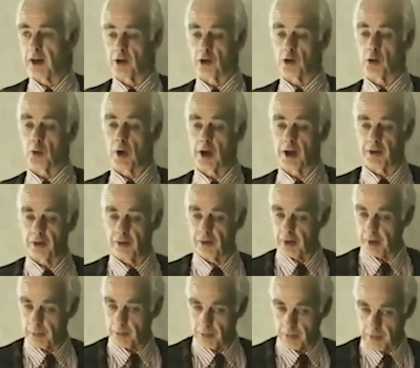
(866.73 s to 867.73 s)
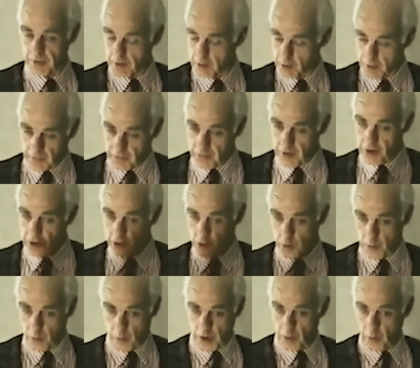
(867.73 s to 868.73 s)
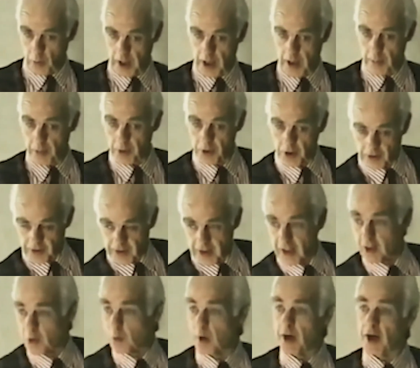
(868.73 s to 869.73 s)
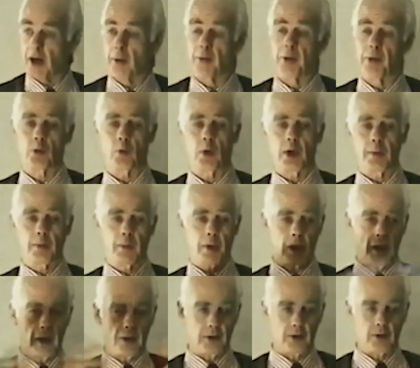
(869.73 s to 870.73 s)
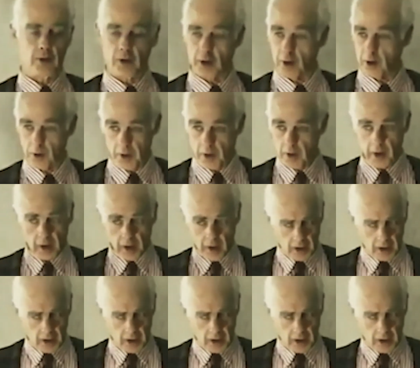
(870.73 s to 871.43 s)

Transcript: It is why fish swim one way up and not the other way up. It's why plants grow.